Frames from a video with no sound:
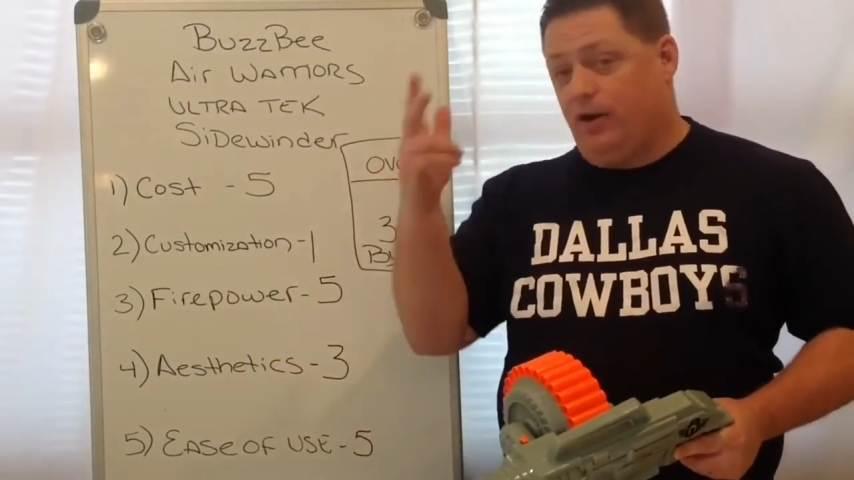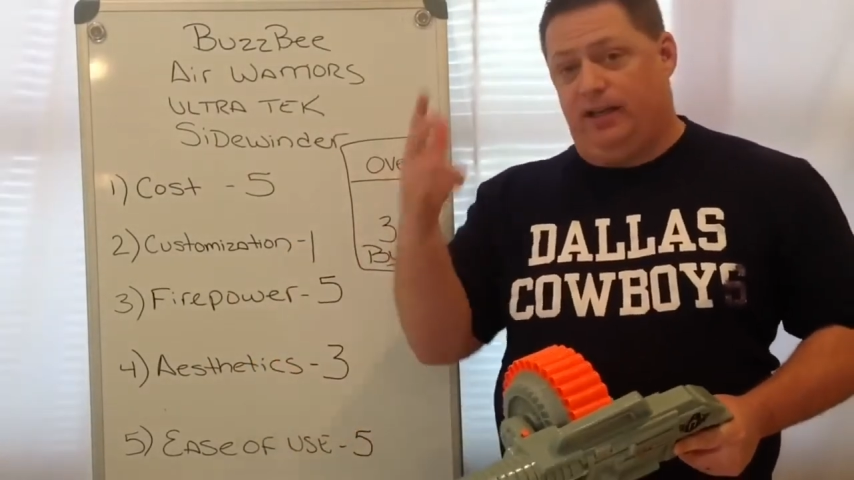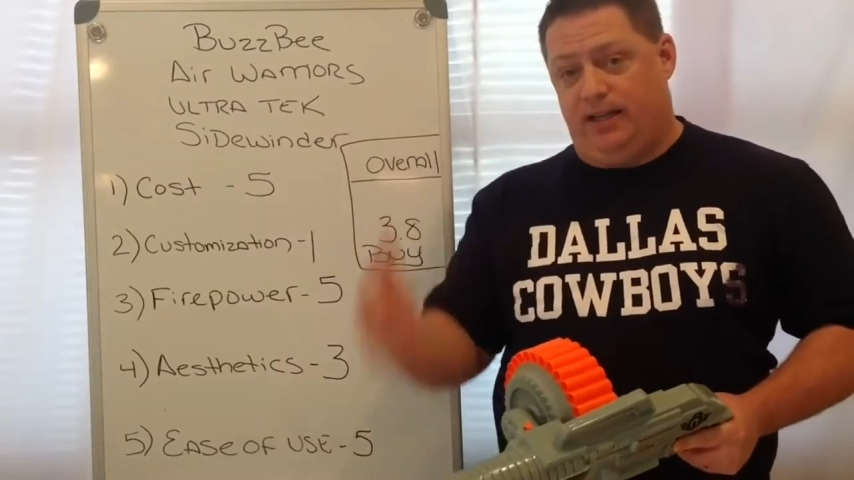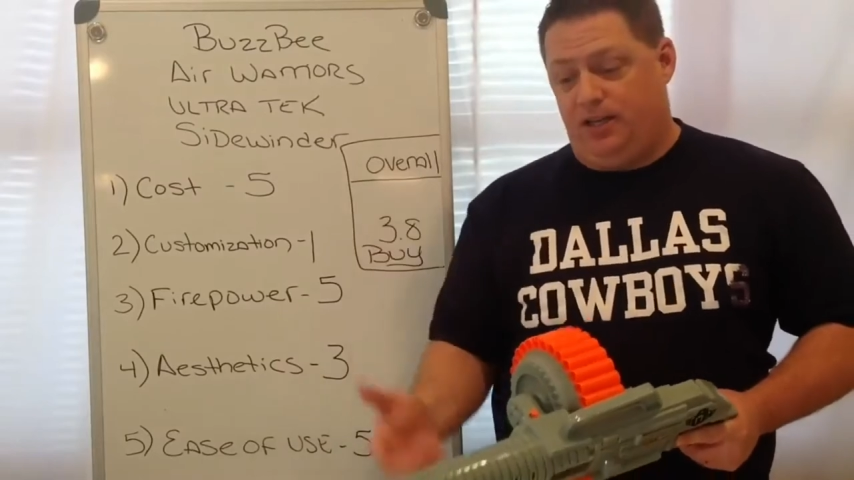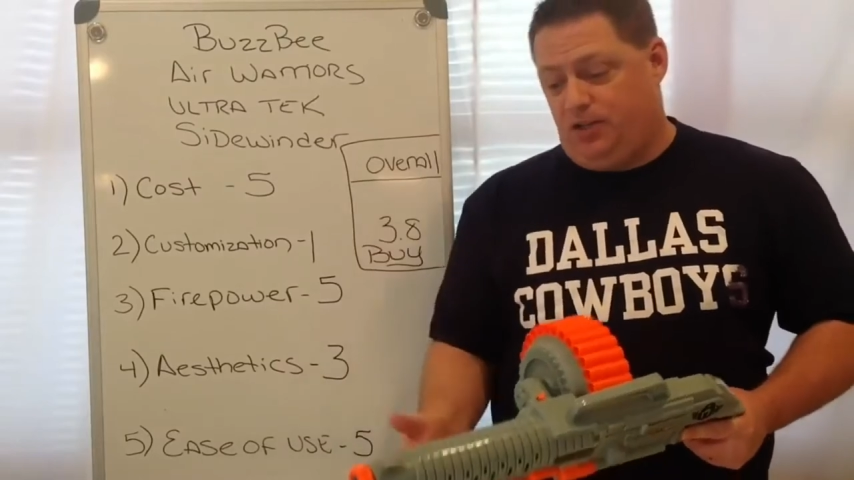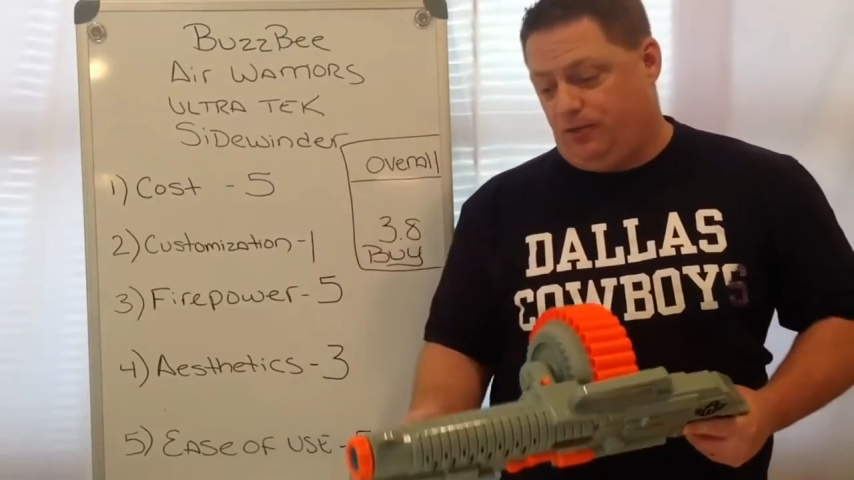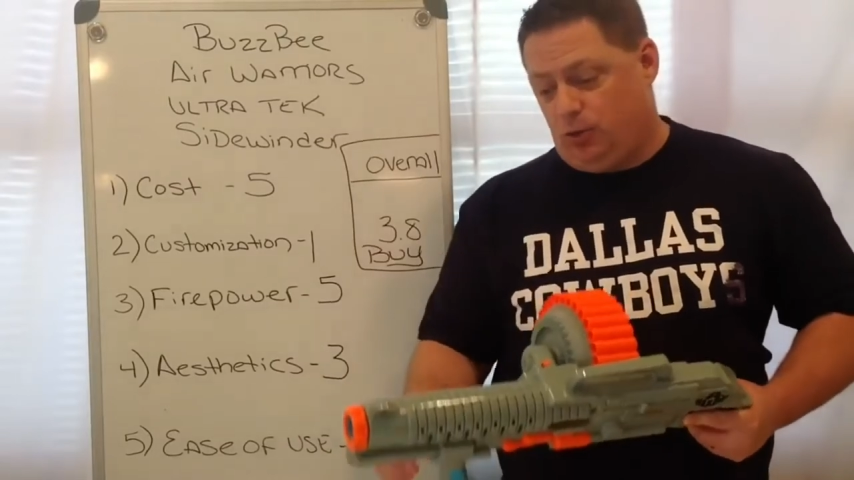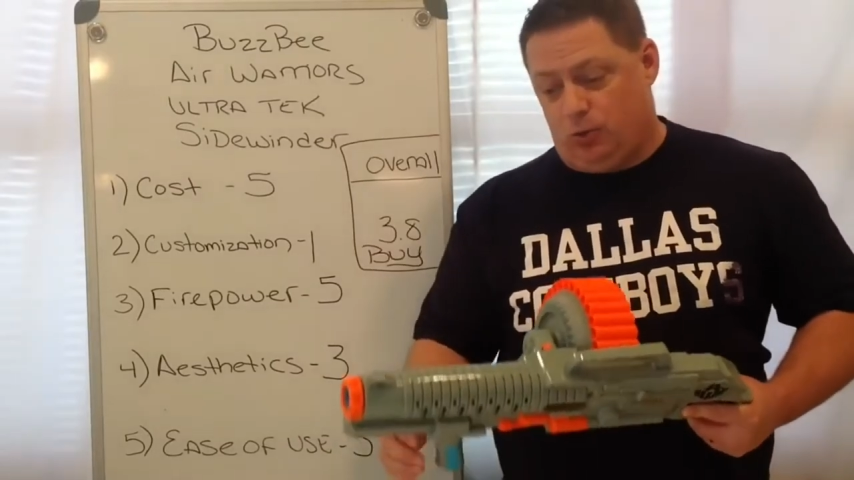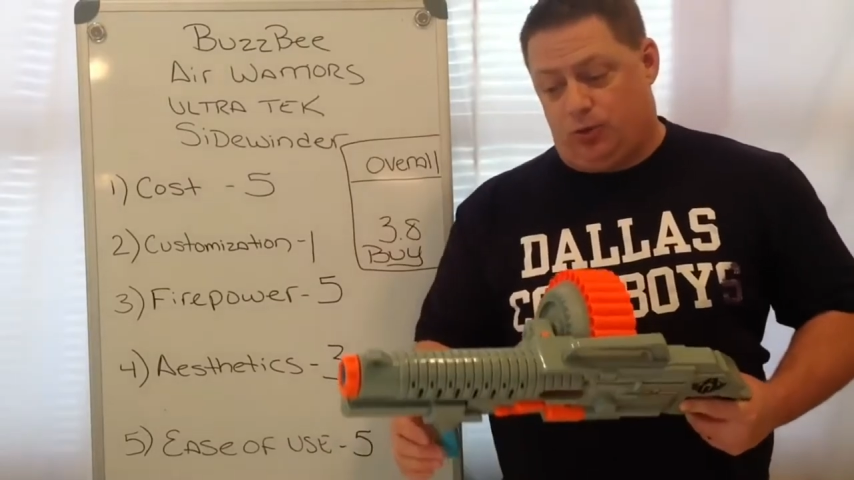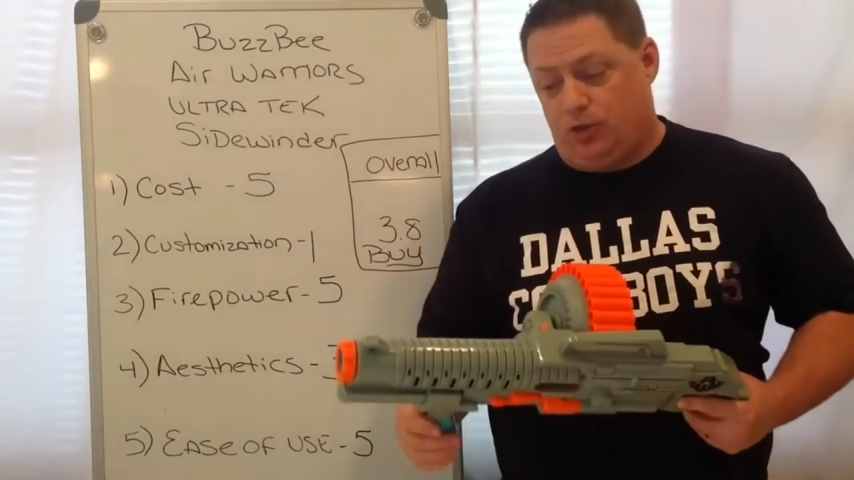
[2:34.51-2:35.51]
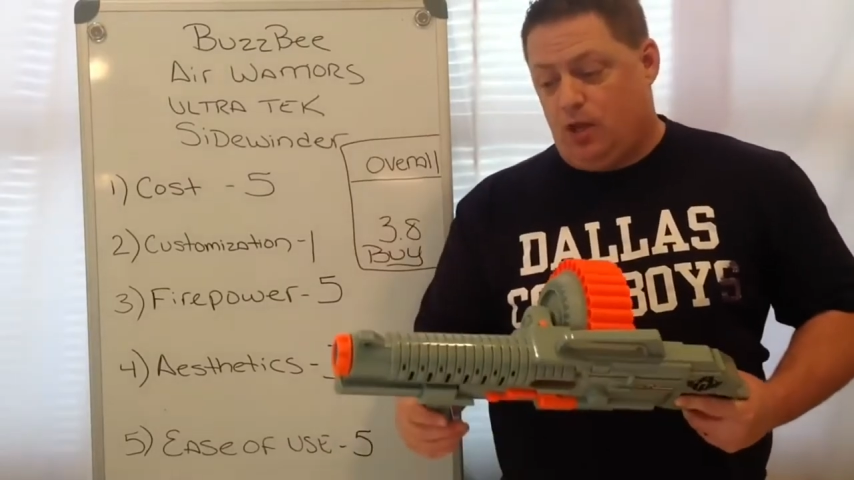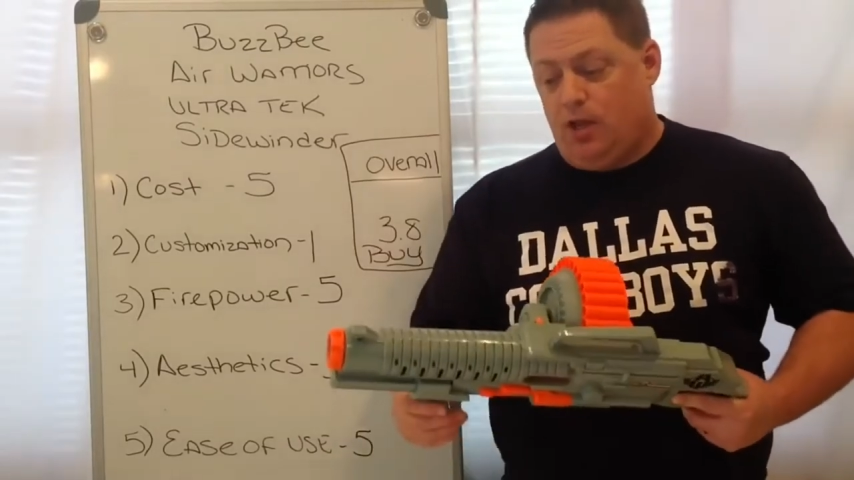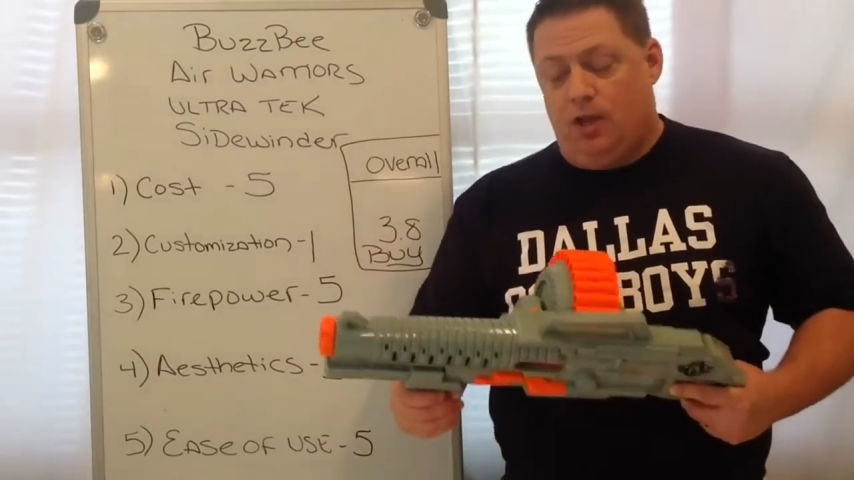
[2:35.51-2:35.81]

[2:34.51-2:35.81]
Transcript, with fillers: and ease of use.